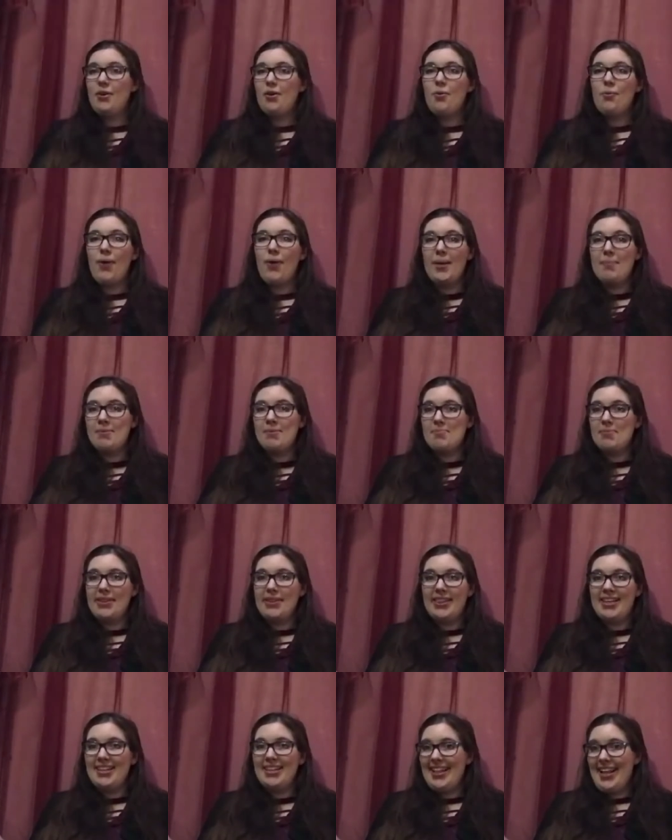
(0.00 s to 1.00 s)
know why people
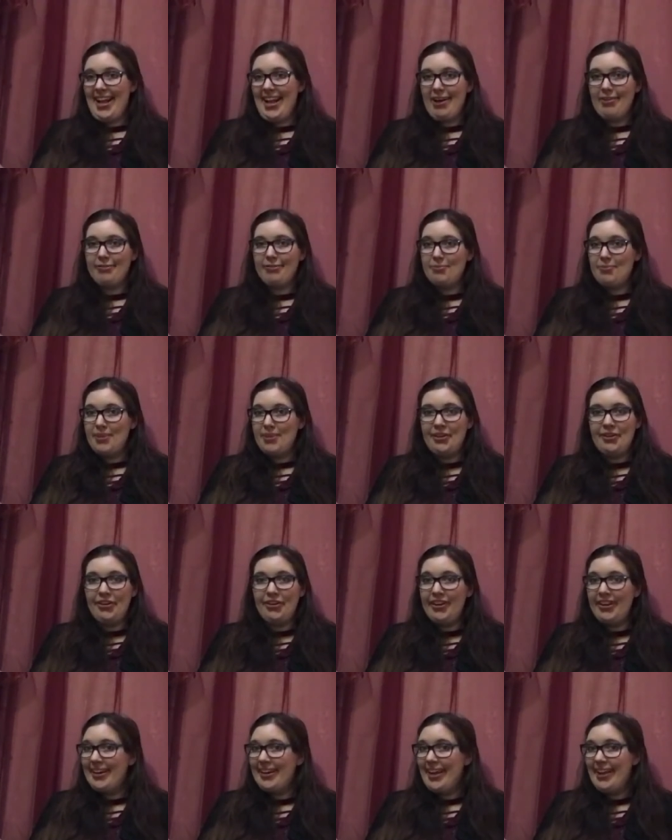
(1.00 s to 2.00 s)
think they have to be
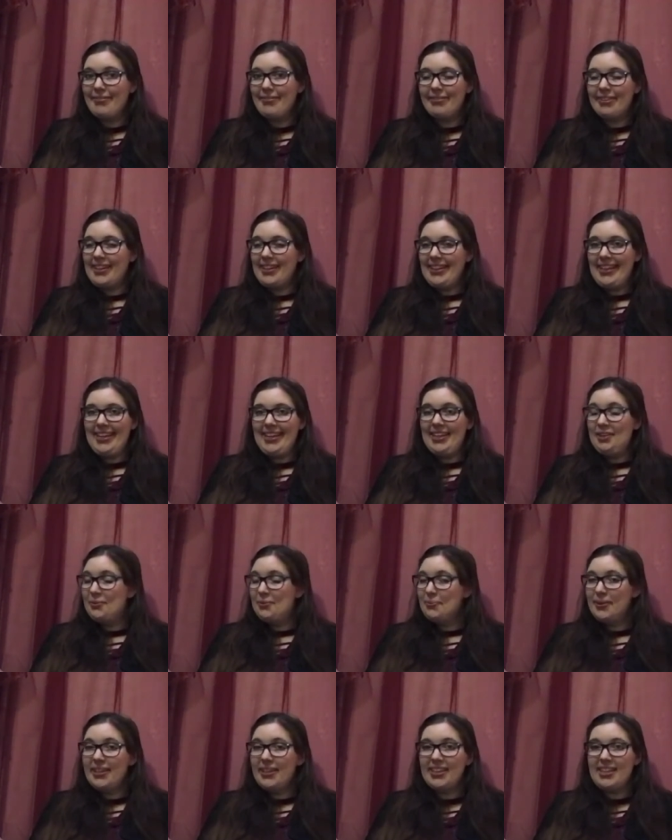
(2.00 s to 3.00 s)
good at everything. You
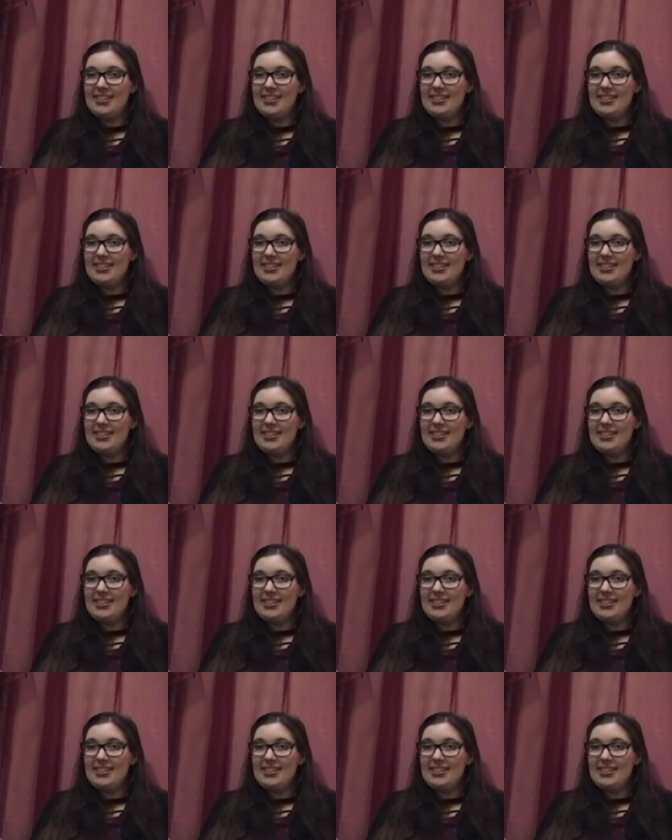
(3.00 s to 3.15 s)
really